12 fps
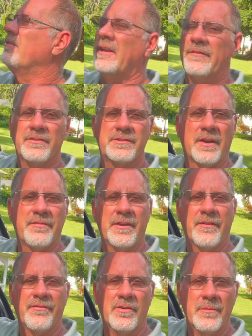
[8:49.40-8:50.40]
give yourself
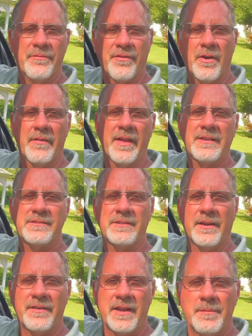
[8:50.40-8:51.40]
enough room for all that
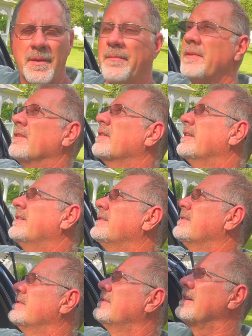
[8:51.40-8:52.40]
stuff. Now you might be looking at
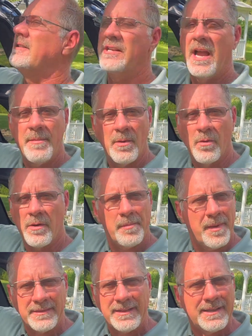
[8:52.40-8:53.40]
this and saying, Jamie, what
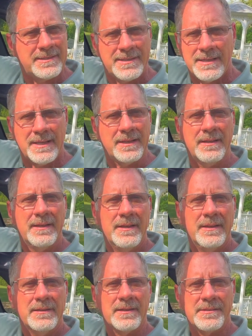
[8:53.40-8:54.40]
about that tent?
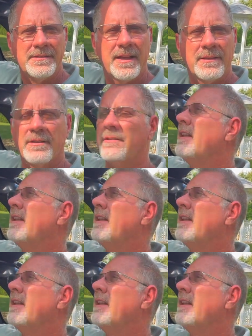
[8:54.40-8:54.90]
Doesn't that look